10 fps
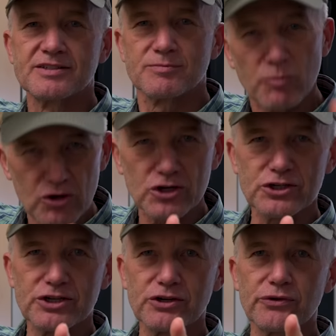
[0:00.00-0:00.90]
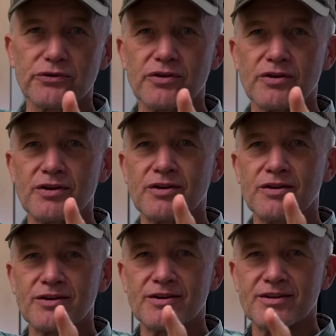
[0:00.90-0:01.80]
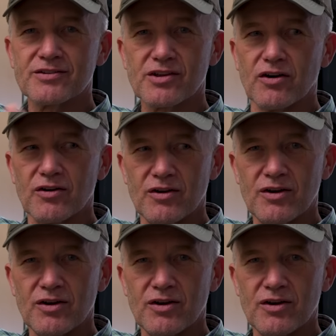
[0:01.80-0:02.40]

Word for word: More good news. So